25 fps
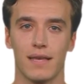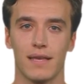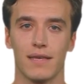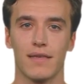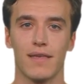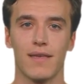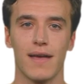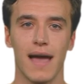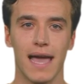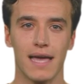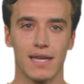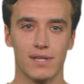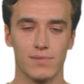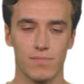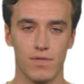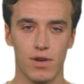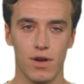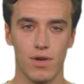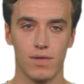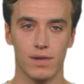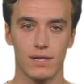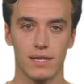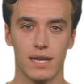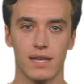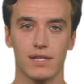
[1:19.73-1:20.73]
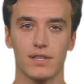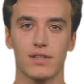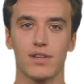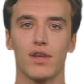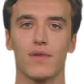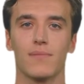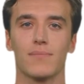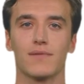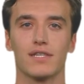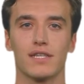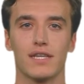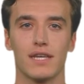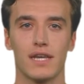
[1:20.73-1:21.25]
The Max Pro
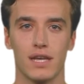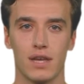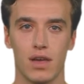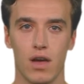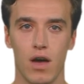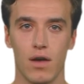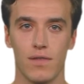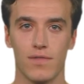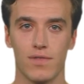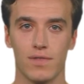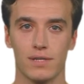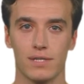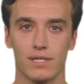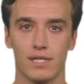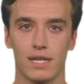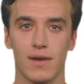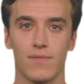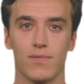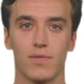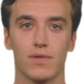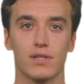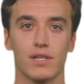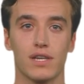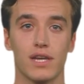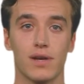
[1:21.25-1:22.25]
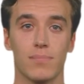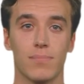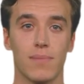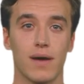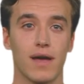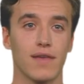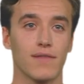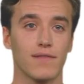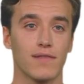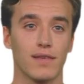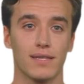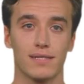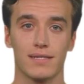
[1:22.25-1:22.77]
industrial machine offers several key
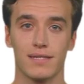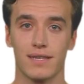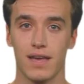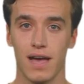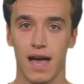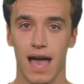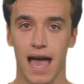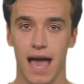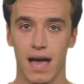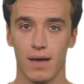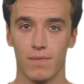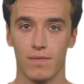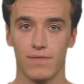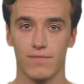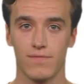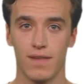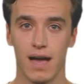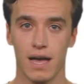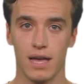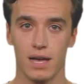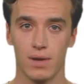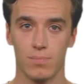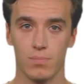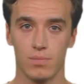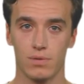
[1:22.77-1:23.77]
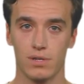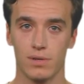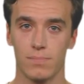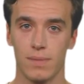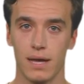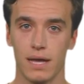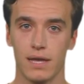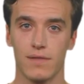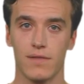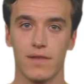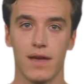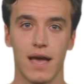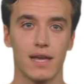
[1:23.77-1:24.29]
benefits that are highly valuable to
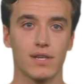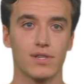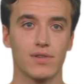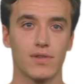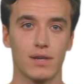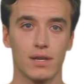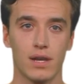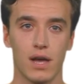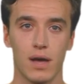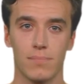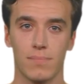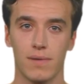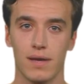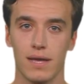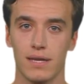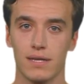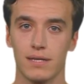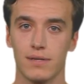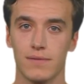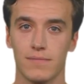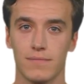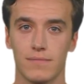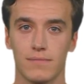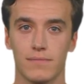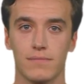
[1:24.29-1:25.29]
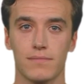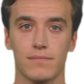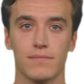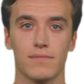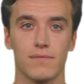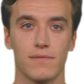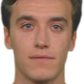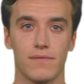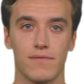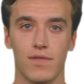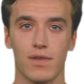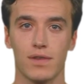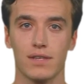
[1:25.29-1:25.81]
manufacturing companies.
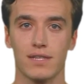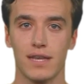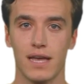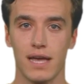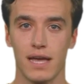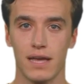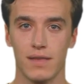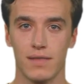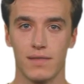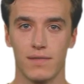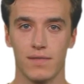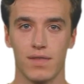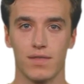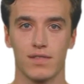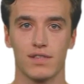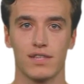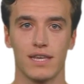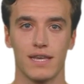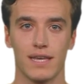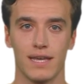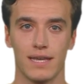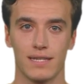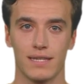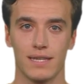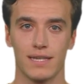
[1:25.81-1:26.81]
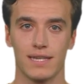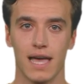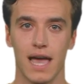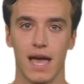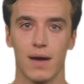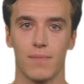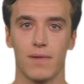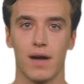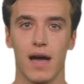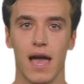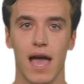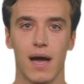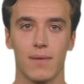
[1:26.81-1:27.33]
Firstly, the machine is
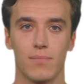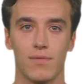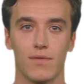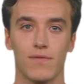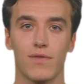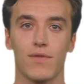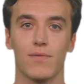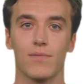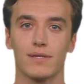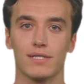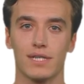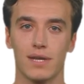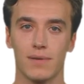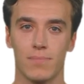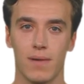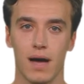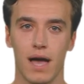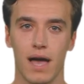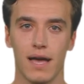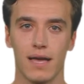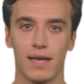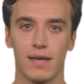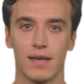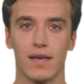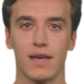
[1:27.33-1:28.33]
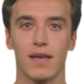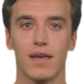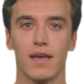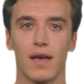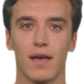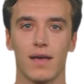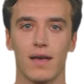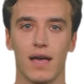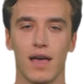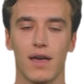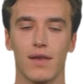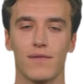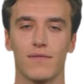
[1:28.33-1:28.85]
designed with high performance in mind,
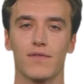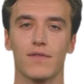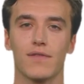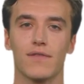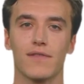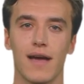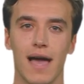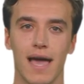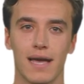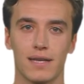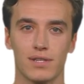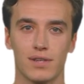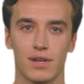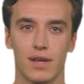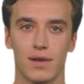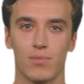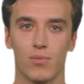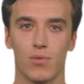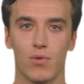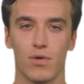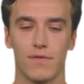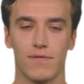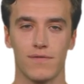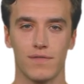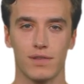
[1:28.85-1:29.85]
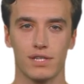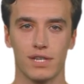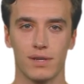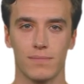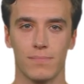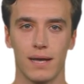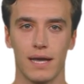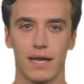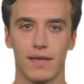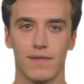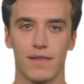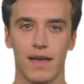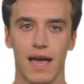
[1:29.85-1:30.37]
allowing for faster and more efficient
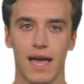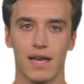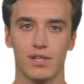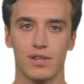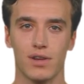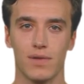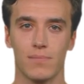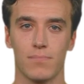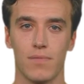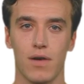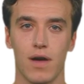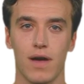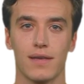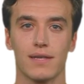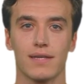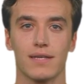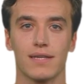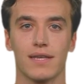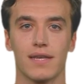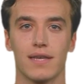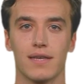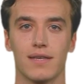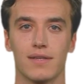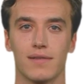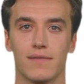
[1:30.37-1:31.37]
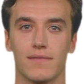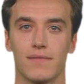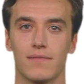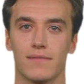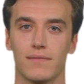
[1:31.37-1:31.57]
manufacturing processes.